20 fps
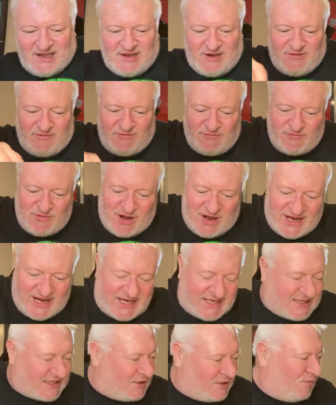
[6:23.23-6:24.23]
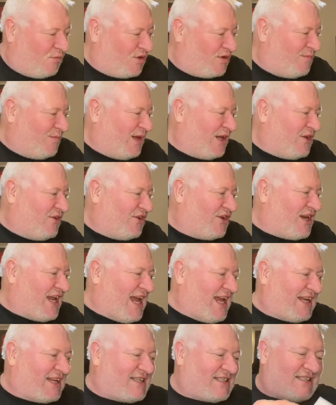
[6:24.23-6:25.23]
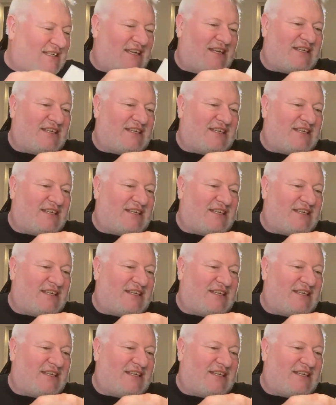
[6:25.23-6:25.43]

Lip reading: Right, what have we got next?